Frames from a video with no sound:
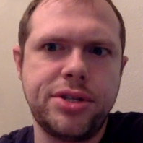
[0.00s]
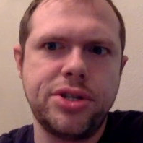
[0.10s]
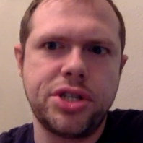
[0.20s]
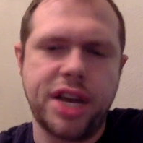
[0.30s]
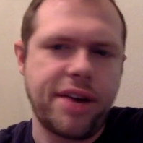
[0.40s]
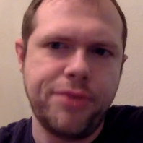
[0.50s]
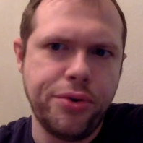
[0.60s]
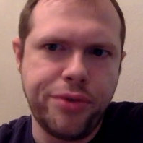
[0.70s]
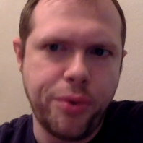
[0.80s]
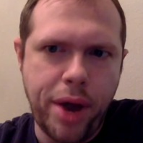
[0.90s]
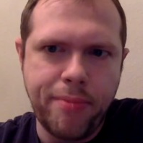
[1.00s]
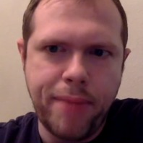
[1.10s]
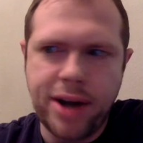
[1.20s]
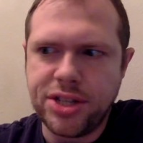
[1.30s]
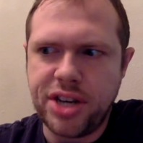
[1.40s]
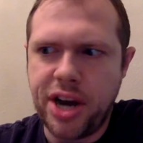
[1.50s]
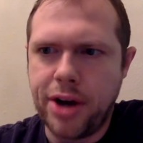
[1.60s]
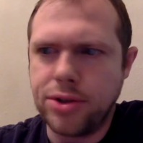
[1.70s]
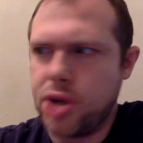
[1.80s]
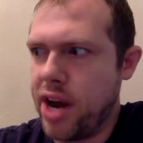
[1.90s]
in just like a few of the Wayne Manor
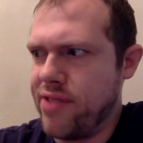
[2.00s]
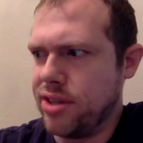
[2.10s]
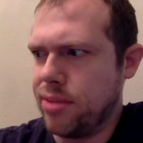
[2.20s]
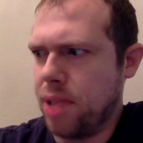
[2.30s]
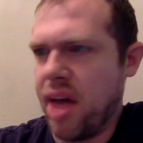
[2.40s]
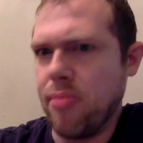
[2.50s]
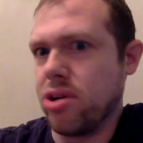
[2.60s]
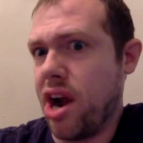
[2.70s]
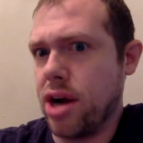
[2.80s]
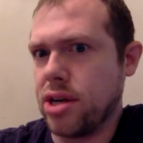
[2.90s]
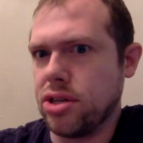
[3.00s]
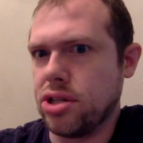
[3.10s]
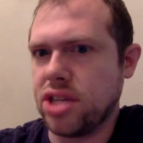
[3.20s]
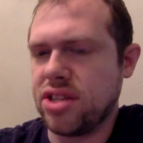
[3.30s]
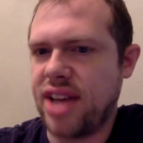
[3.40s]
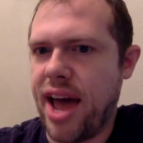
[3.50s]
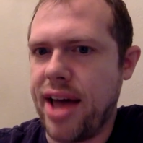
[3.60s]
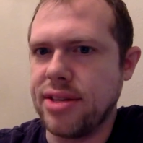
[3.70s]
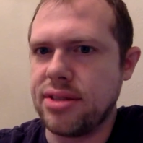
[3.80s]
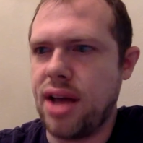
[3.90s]
scenarios, not even as a playable character, just
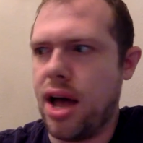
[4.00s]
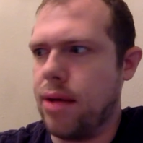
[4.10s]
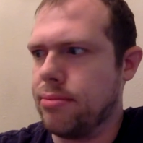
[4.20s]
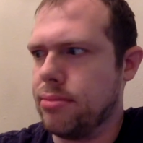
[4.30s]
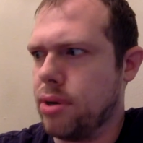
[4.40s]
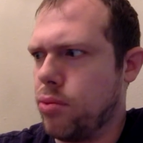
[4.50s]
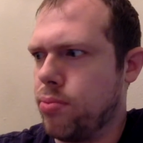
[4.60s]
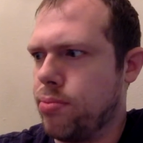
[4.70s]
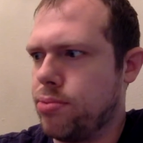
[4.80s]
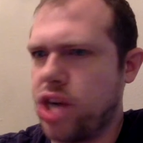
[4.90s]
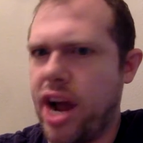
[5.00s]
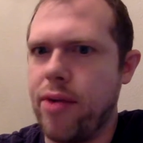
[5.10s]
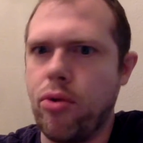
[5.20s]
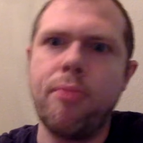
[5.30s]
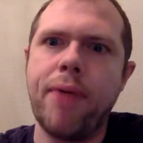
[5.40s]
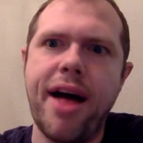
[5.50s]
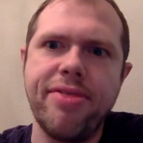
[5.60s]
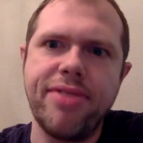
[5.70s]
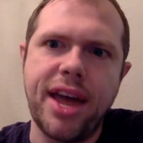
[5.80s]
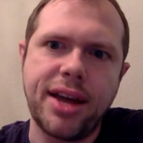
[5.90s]
as a giant
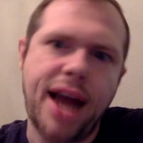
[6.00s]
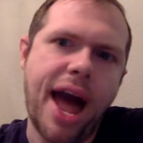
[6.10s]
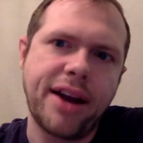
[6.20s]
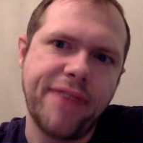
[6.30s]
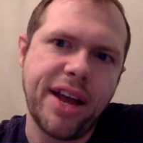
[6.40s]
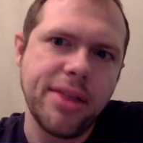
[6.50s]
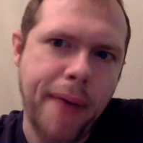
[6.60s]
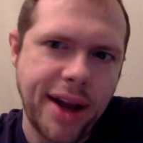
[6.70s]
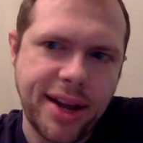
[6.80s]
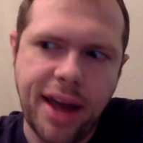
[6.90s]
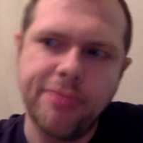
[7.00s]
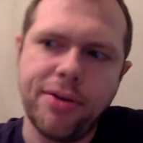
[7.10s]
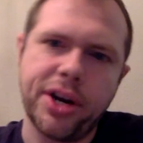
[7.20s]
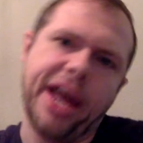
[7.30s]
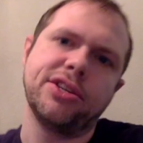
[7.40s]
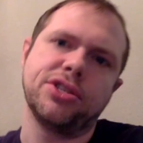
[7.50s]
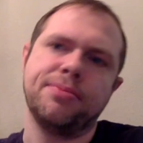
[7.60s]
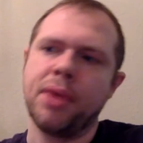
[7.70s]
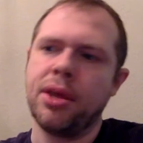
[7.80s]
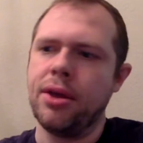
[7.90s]
robot that can activate in the Batcave on
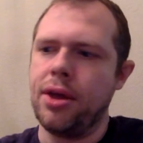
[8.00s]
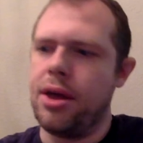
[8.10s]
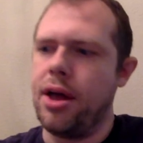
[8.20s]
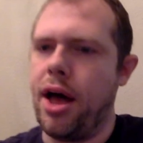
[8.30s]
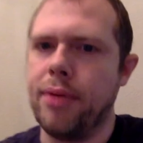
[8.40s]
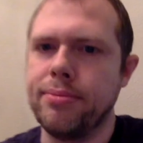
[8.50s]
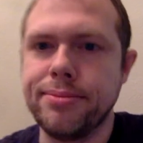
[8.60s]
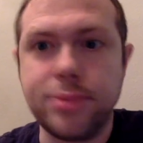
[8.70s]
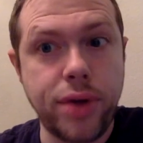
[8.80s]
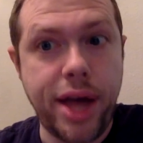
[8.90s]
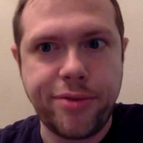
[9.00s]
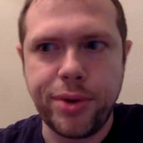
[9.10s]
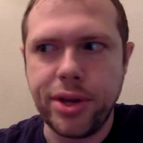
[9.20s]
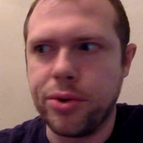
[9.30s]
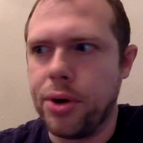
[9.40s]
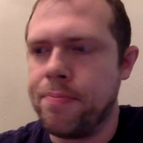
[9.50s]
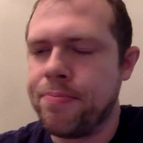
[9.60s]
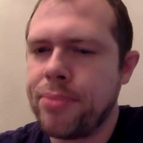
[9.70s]
occasion. So that's really cool.